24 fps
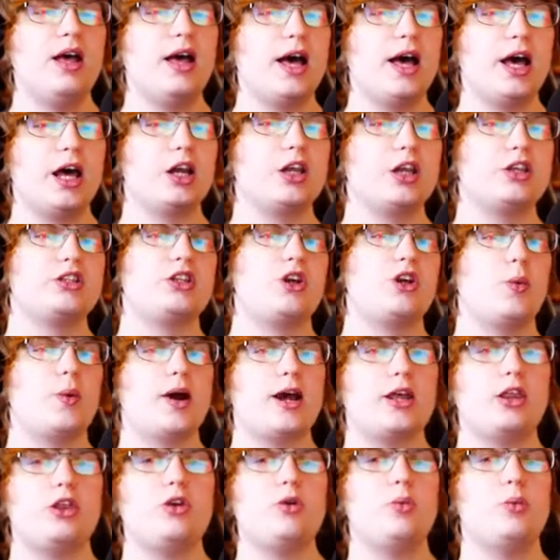I just see why
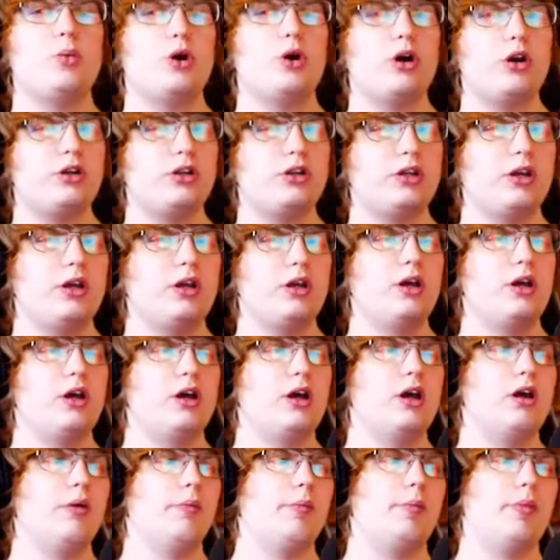they would,
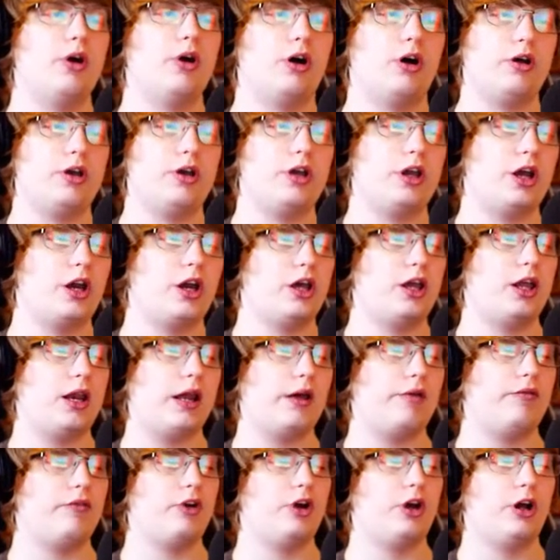but you know, you
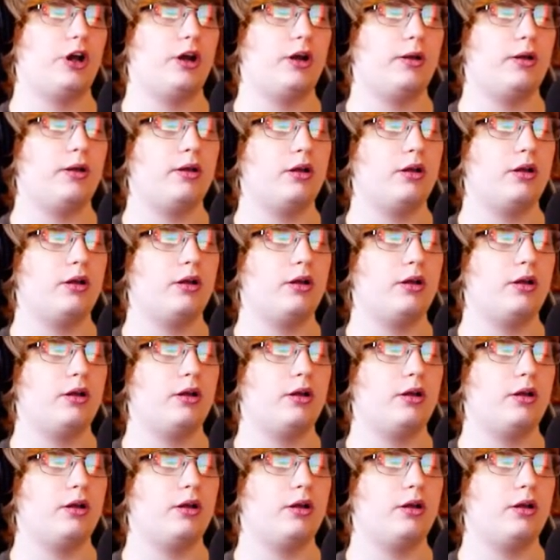never know.